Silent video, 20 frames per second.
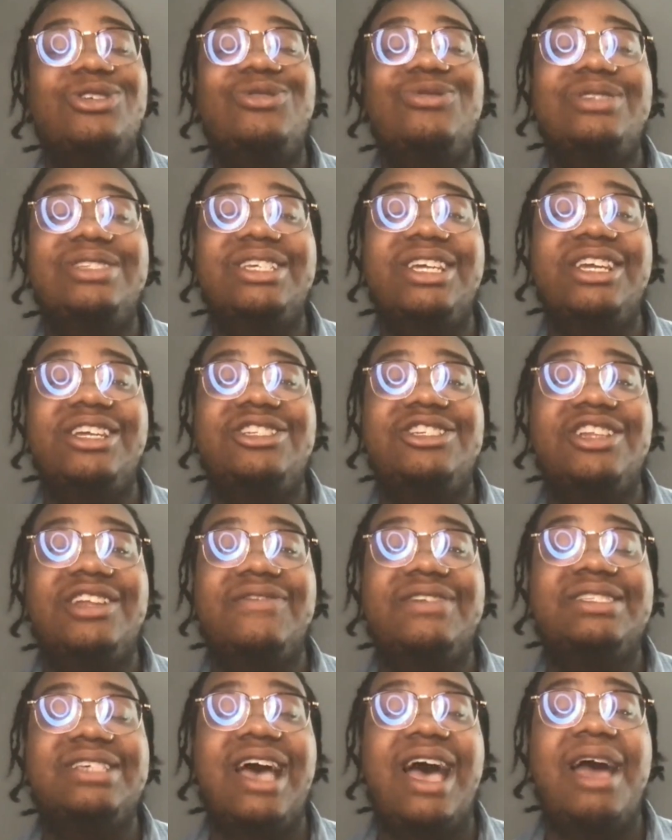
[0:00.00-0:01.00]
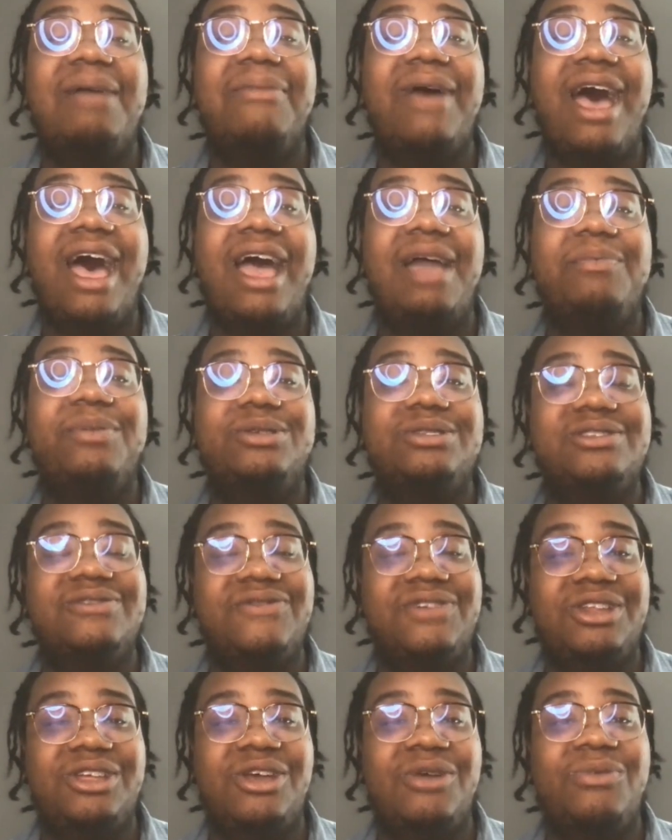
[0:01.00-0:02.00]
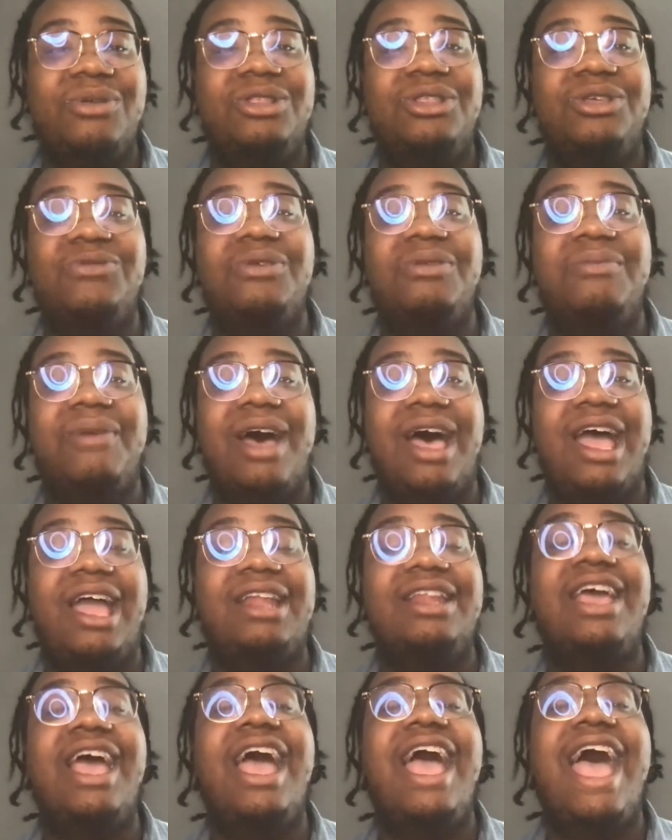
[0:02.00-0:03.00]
you see each and every time I post a video with you in mind.